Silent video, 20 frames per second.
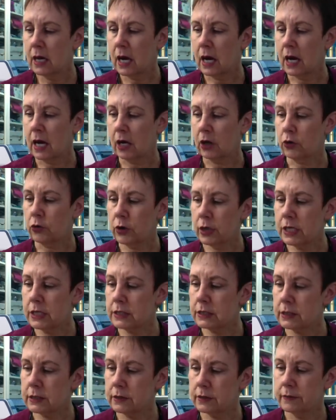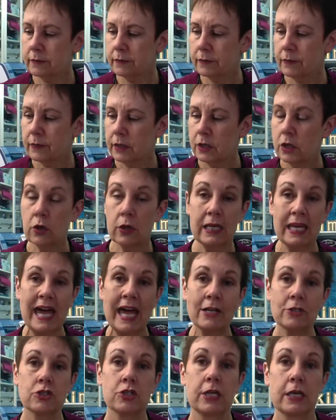Uh, crease, you can
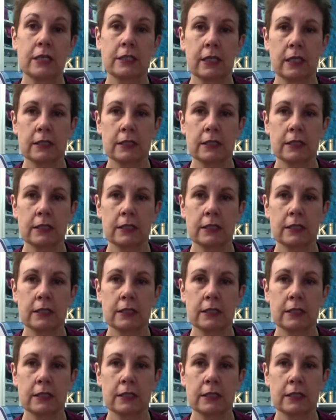etch things.